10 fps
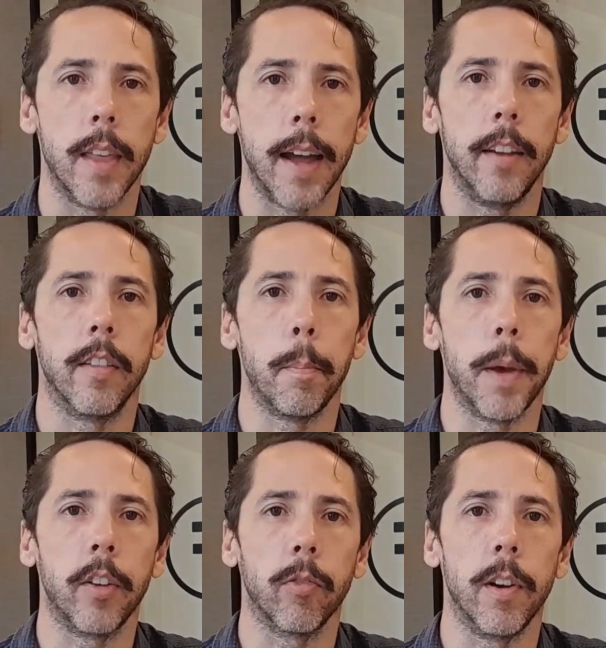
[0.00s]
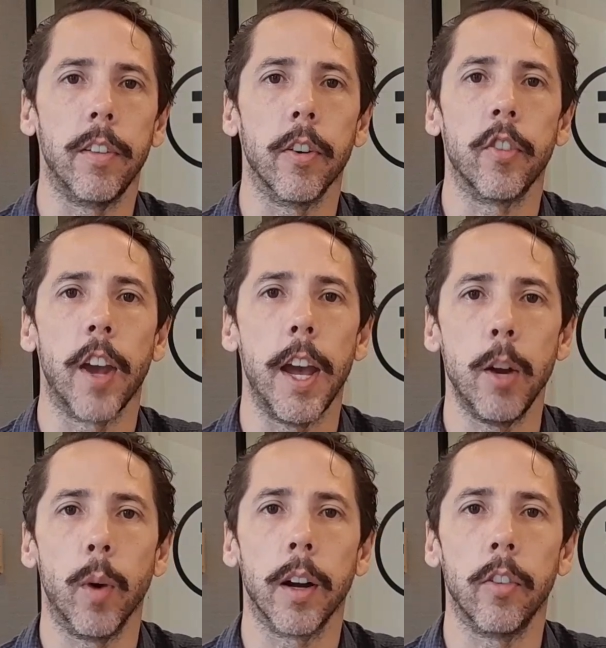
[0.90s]
That is the best research
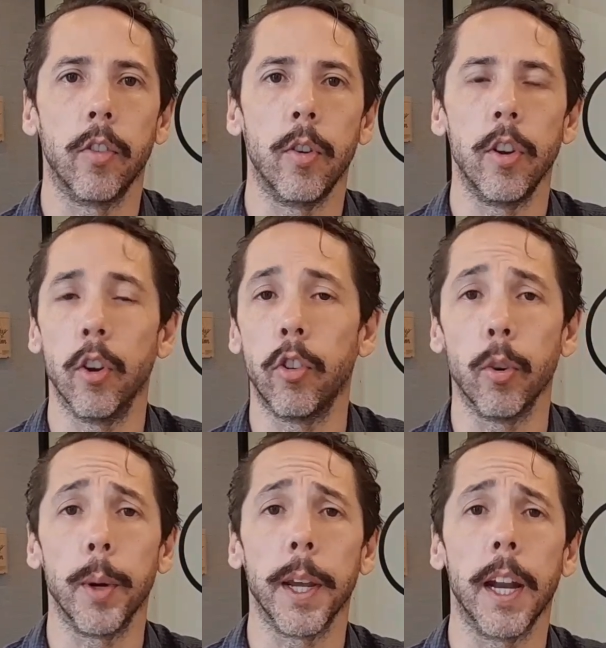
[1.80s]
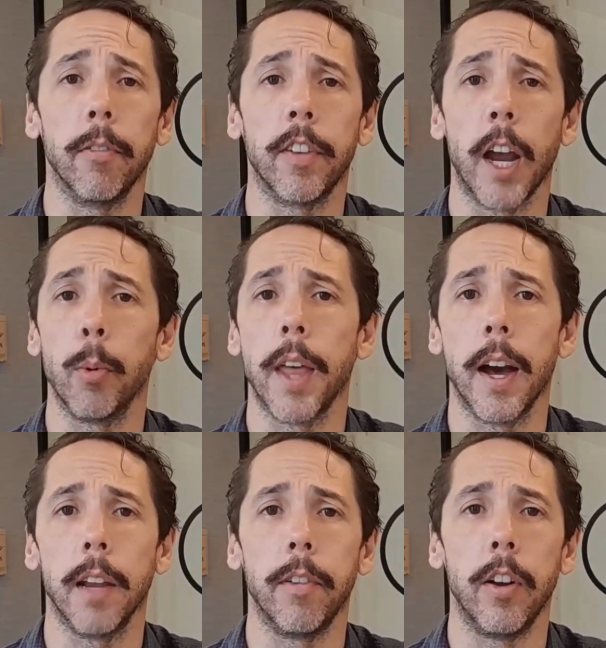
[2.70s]
anyone can do. You're doing it every day
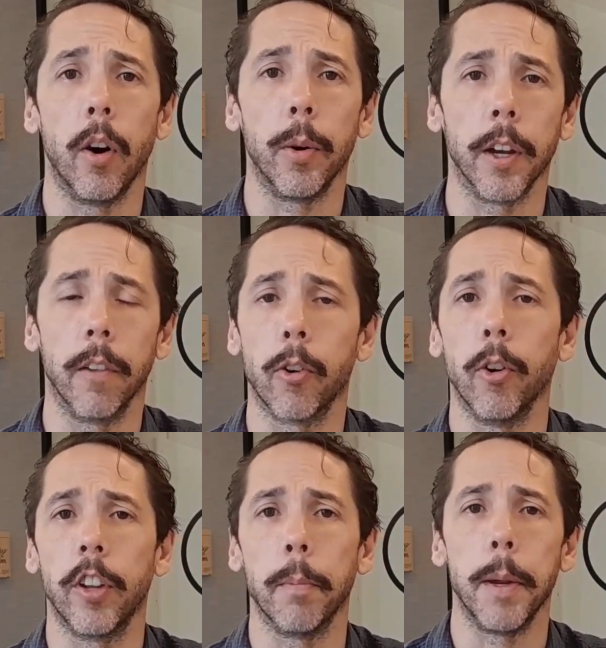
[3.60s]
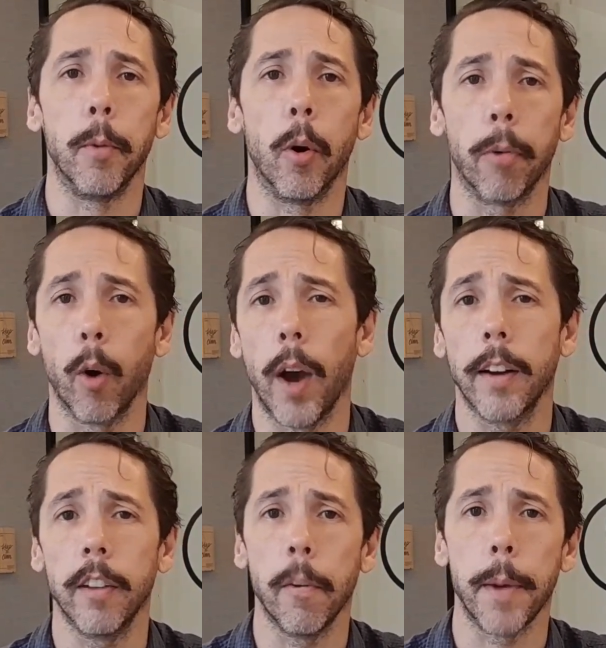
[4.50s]
without even knowing it. Of course, you can be more
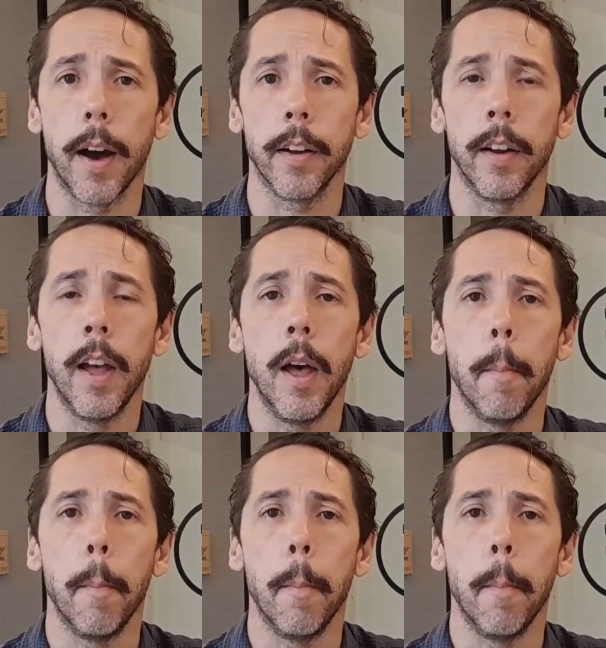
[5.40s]
proactive about it,